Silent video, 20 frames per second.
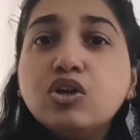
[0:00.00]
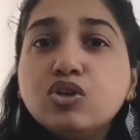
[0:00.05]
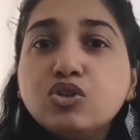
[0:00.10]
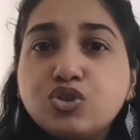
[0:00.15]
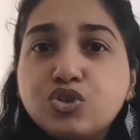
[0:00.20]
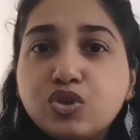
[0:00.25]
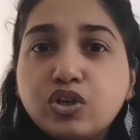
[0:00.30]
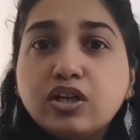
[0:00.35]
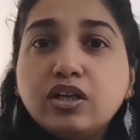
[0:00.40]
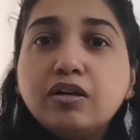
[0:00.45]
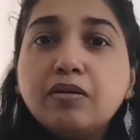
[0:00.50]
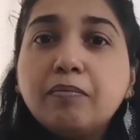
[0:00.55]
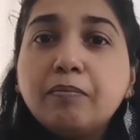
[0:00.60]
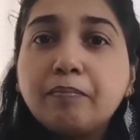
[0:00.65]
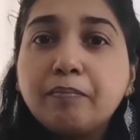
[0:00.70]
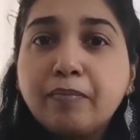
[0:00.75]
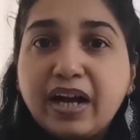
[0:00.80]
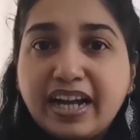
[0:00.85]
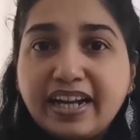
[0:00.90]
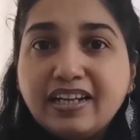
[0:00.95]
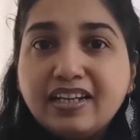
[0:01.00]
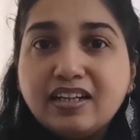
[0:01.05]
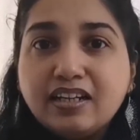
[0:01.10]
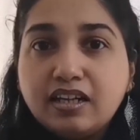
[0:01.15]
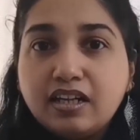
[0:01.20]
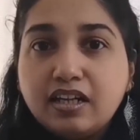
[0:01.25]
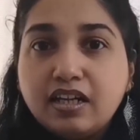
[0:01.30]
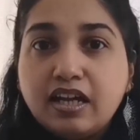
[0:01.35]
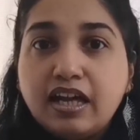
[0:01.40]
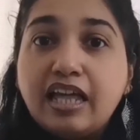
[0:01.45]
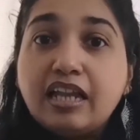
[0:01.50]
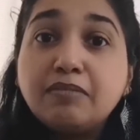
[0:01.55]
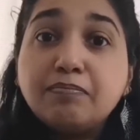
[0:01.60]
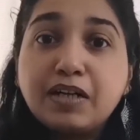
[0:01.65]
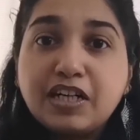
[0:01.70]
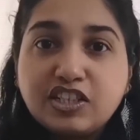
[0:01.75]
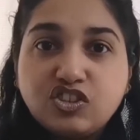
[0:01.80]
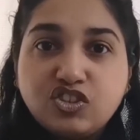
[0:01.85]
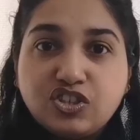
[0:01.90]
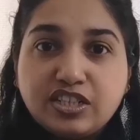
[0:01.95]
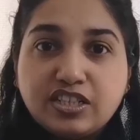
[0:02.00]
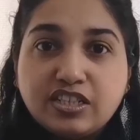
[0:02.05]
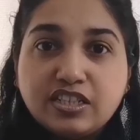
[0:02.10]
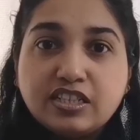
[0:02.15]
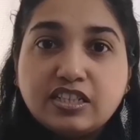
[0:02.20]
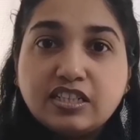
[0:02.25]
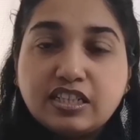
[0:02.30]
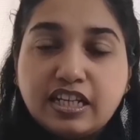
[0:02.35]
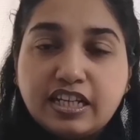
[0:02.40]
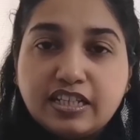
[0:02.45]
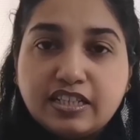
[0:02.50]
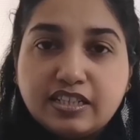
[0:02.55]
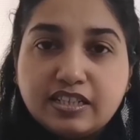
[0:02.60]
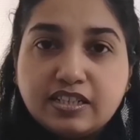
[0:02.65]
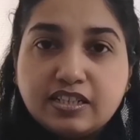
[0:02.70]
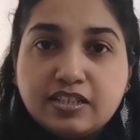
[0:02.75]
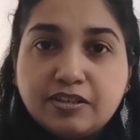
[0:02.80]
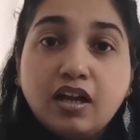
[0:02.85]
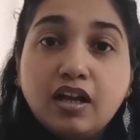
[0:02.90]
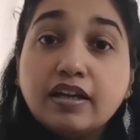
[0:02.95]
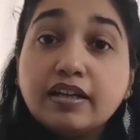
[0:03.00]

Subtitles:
sugar might help adjust the taste.